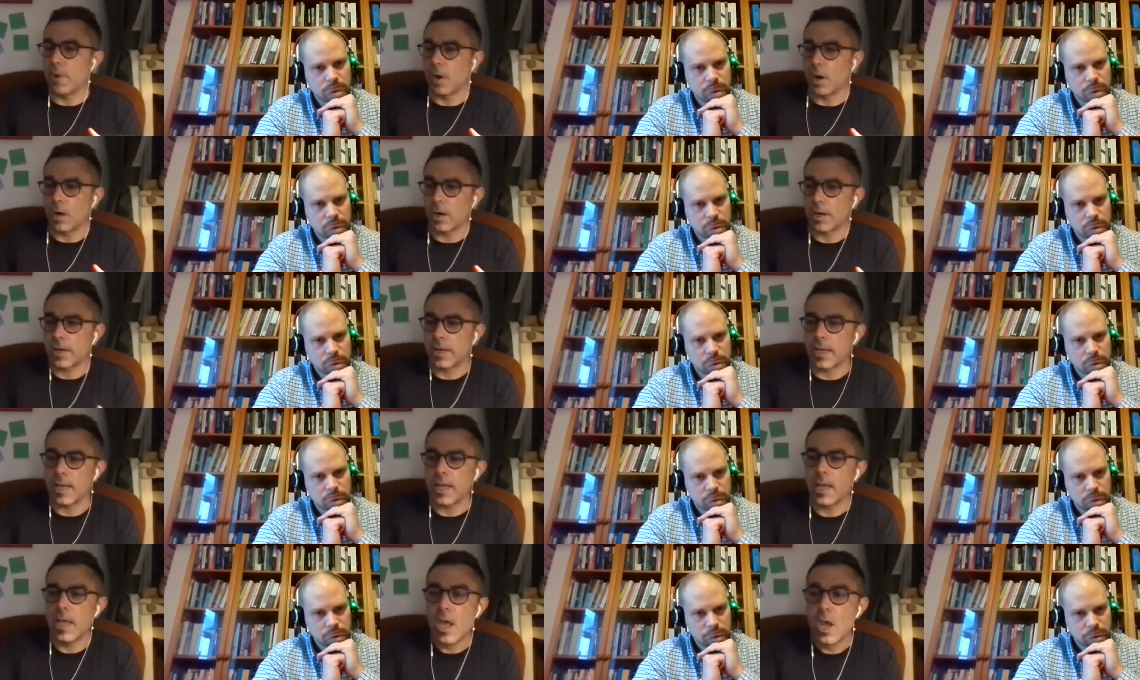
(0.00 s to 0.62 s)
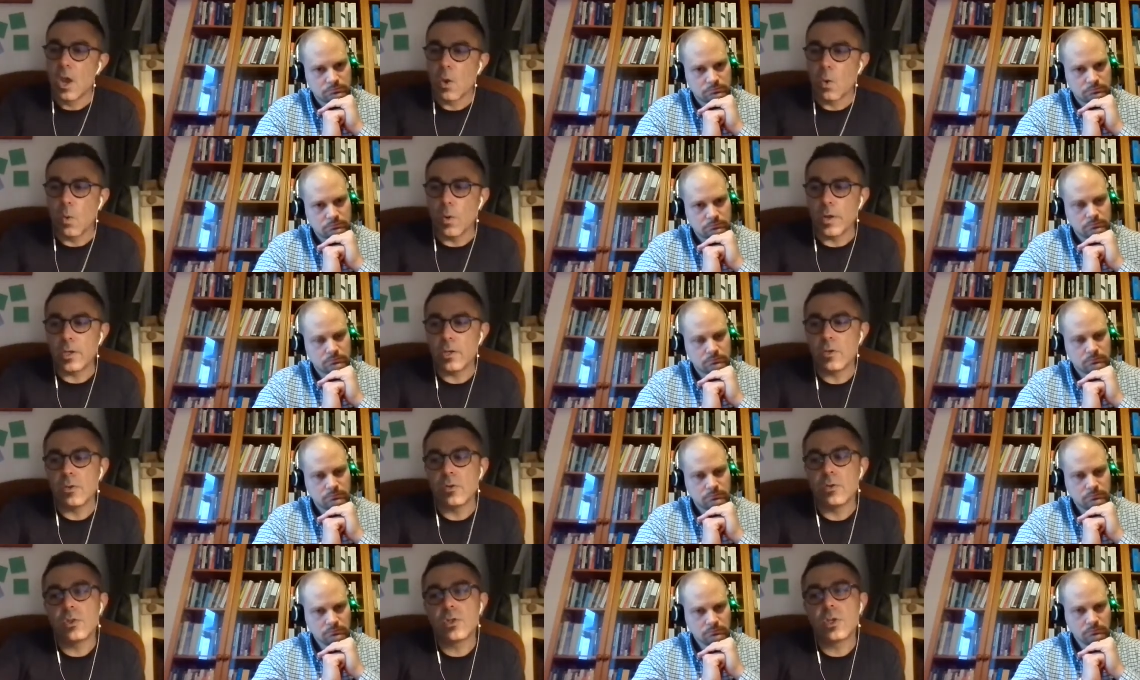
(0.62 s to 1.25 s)
Speaker 1: market. What
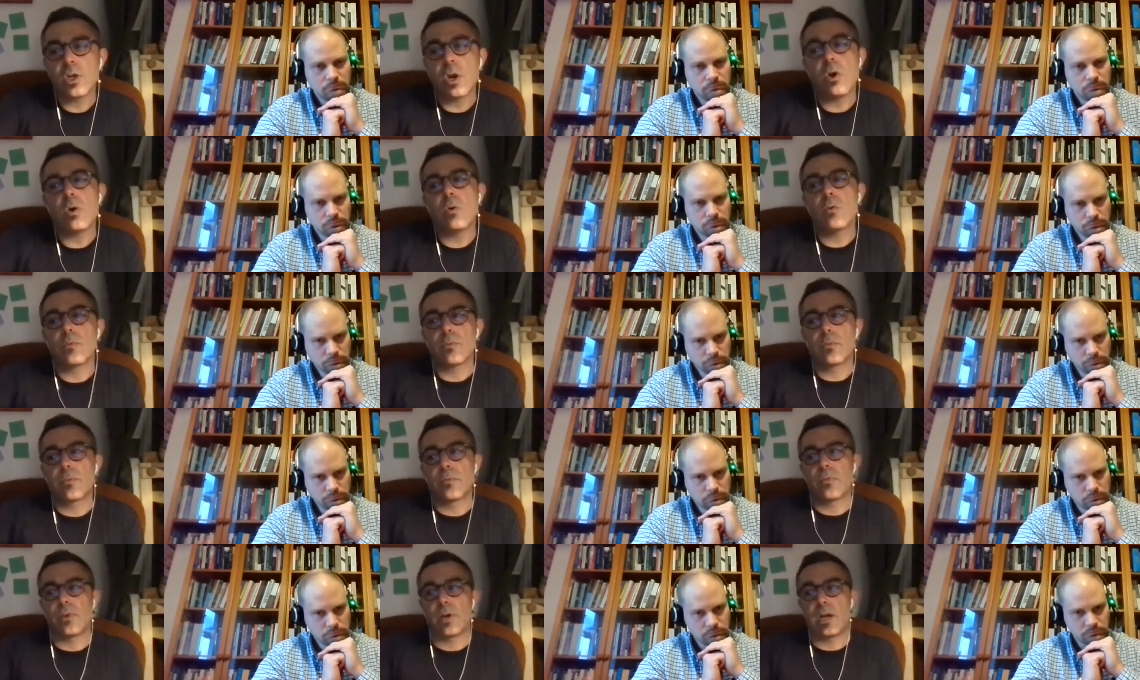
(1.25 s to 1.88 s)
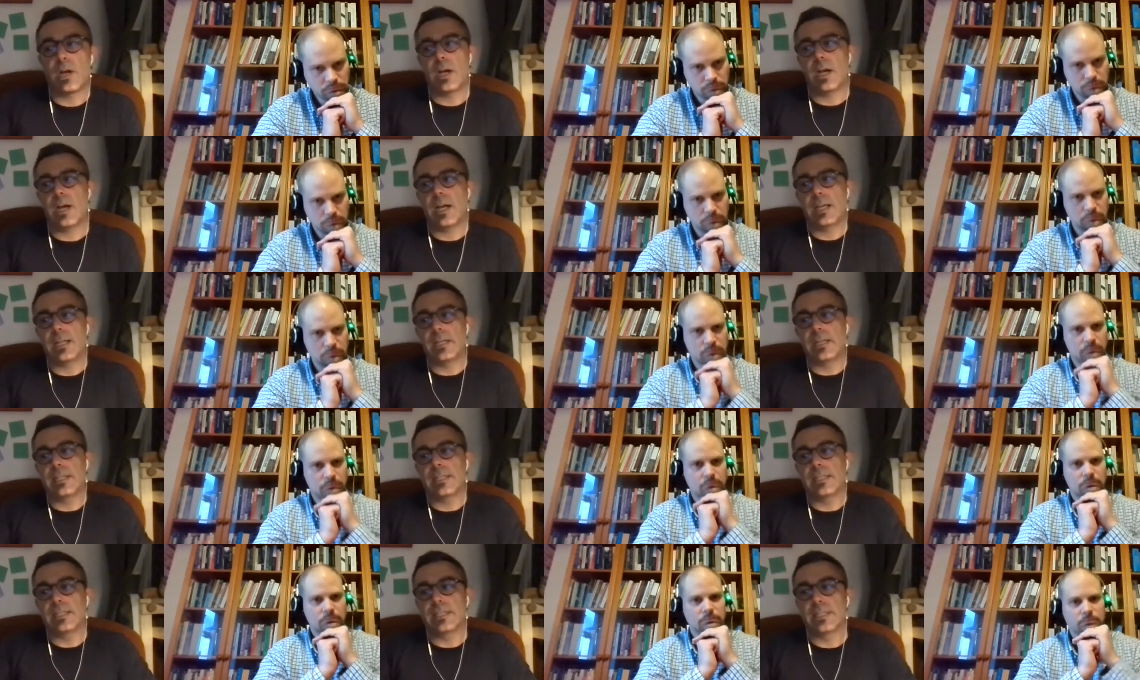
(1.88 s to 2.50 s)
you don't
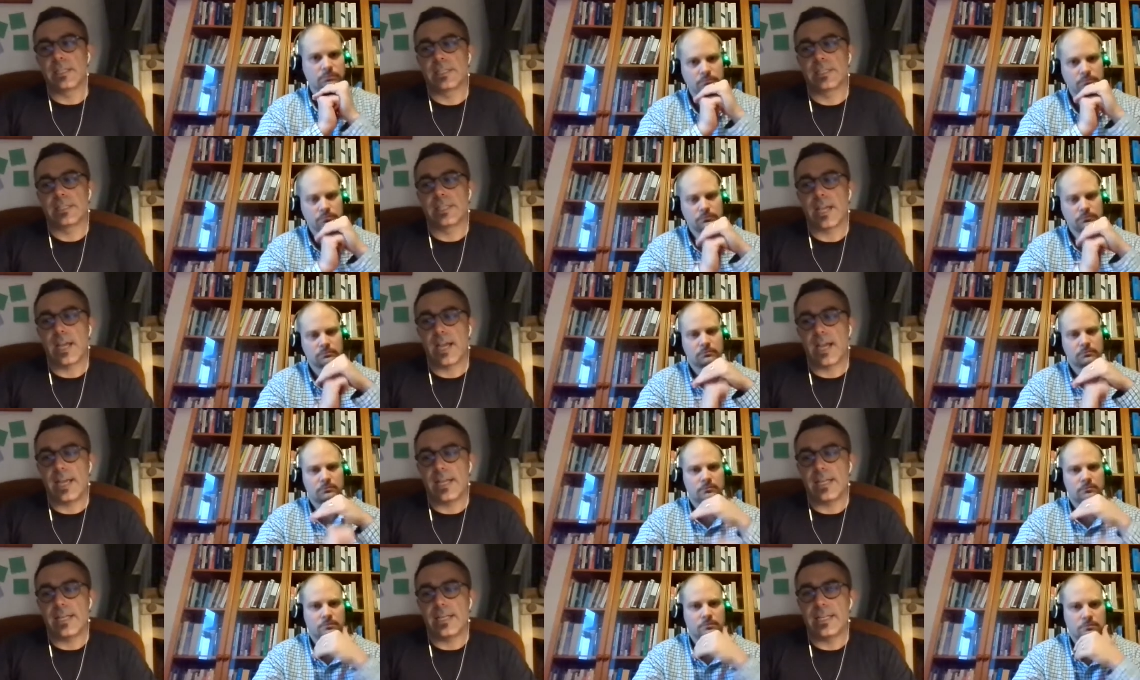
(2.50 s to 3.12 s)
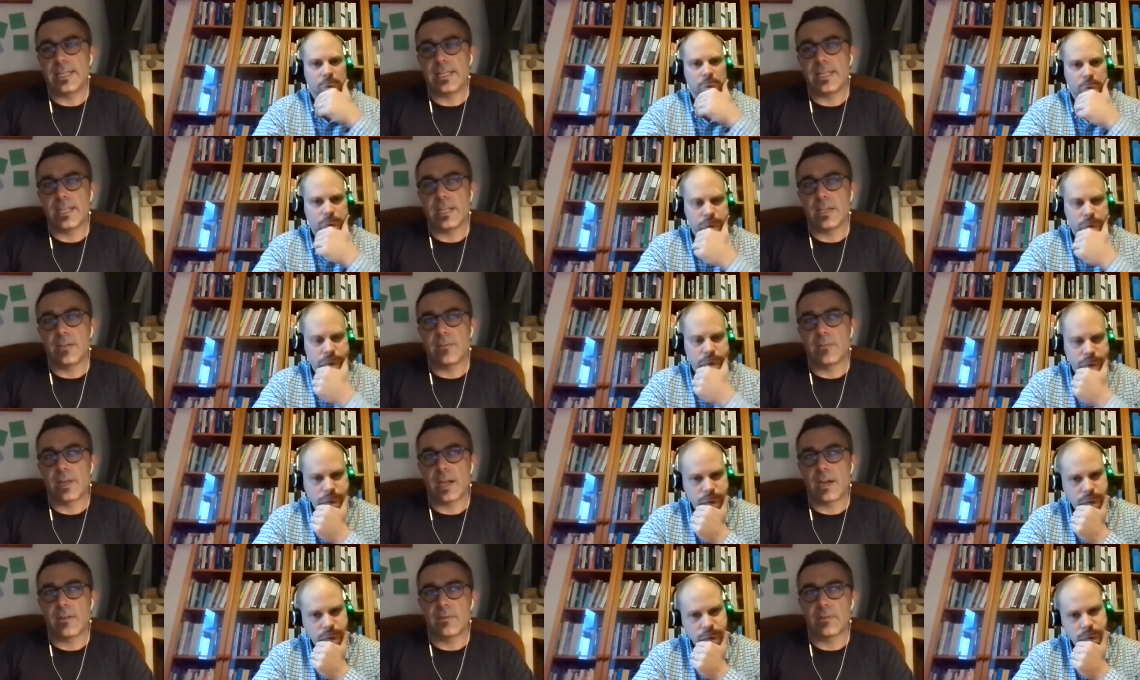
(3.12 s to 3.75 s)
find is this idea
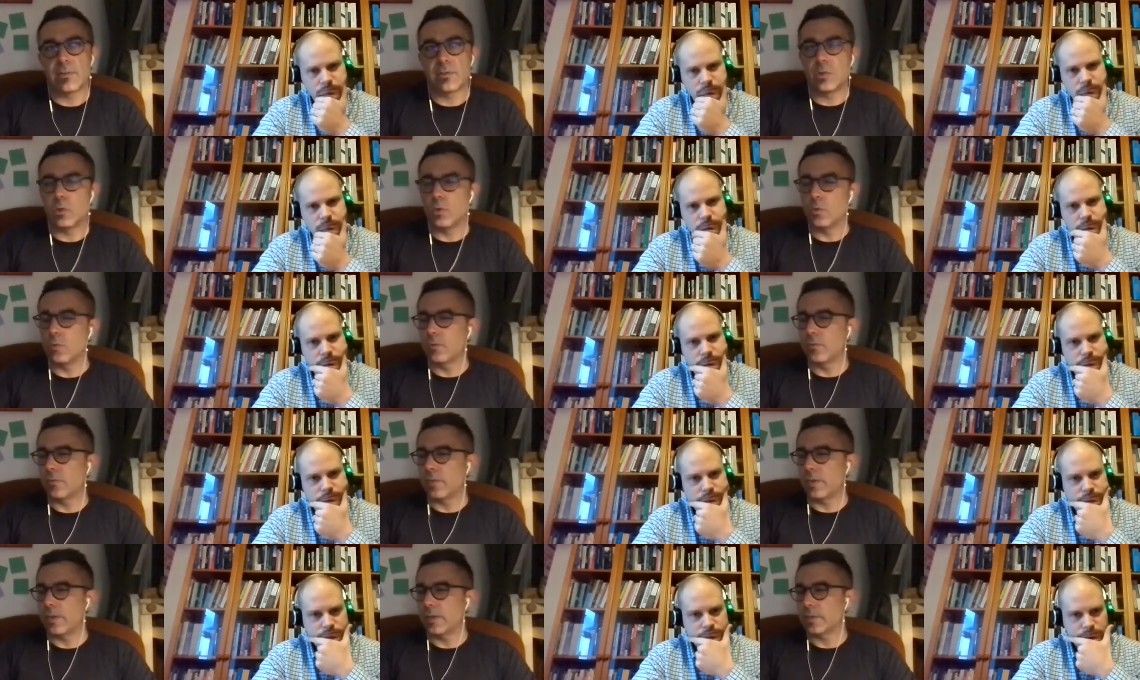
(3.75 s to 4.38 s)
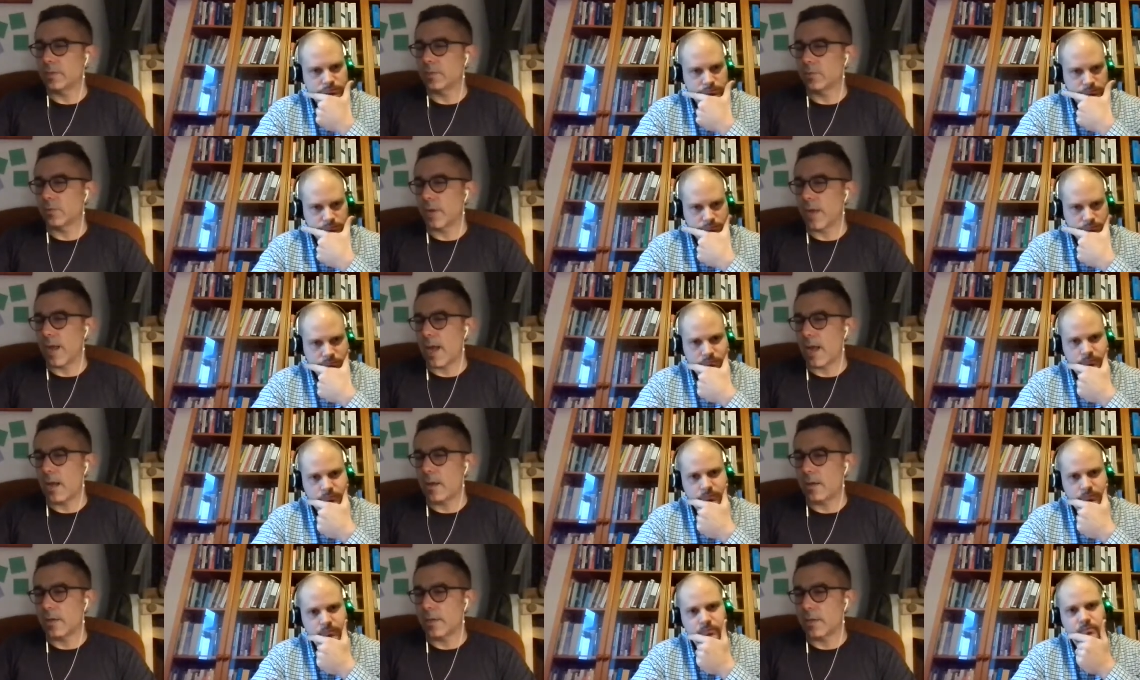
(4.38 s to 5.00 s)
of kind of a two-faced
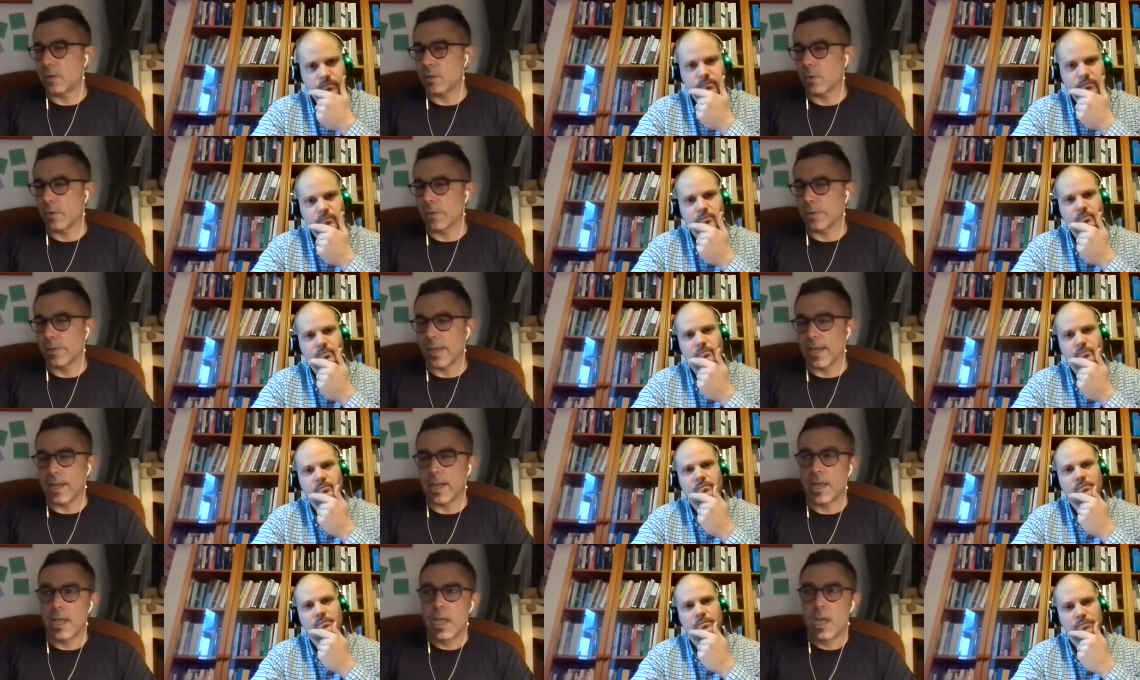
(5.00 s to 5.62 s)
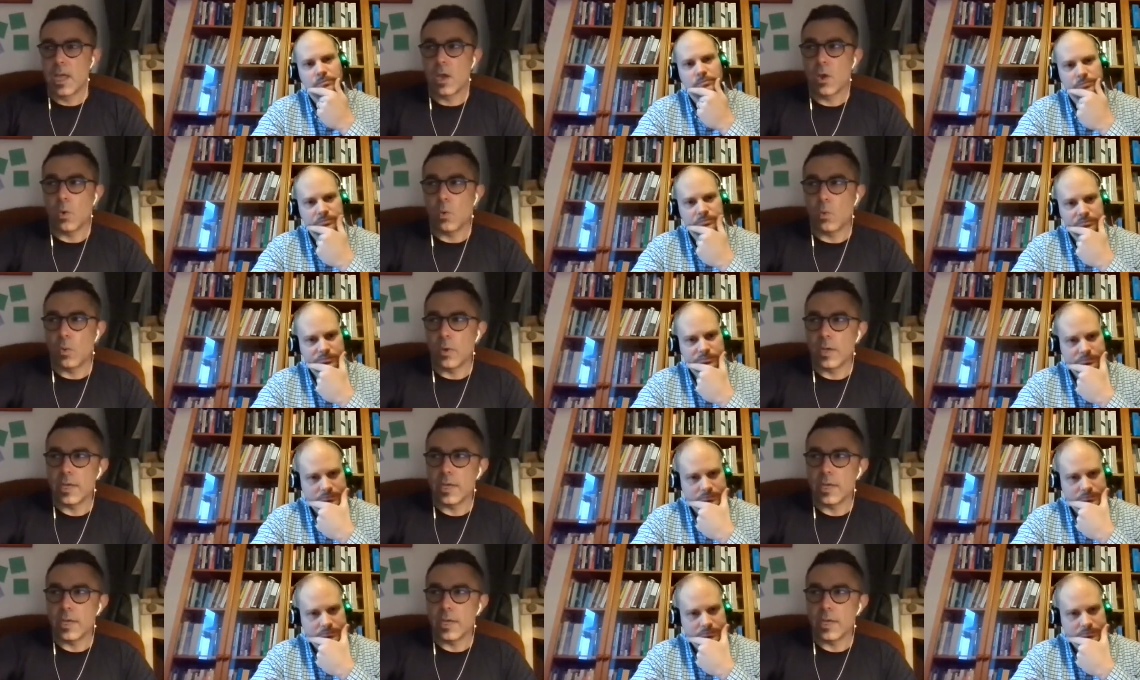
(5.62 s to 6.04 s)
reality, or that we